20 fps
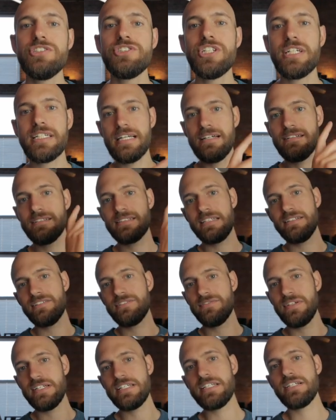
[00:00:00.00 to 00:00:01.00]
check out
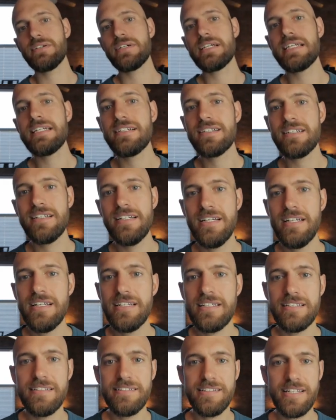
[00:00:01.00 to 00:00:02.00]
this video here
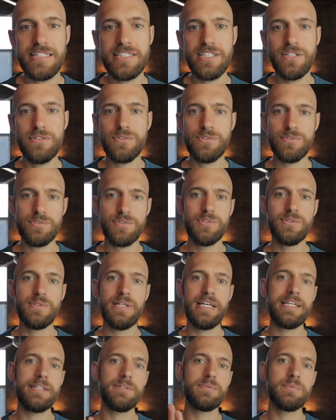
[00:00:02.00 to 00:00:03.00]
because I go through
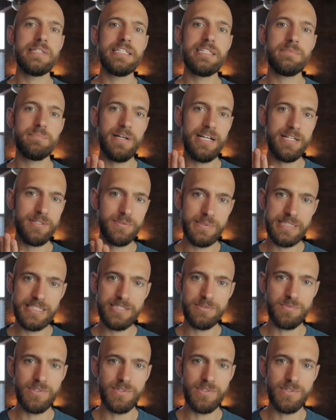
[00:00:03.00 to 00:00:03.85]
a week by week